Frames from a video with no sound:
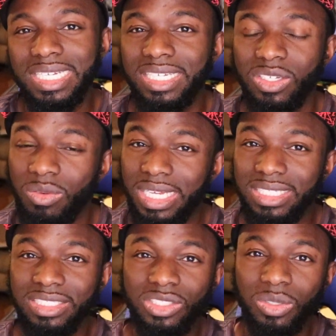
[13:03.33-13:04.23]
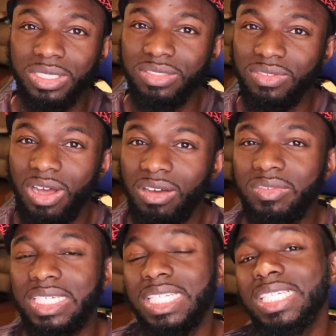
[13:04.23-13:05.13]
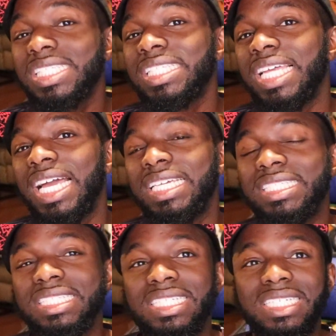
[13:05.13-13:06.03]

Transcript: And the way that the story is evolving, it looks like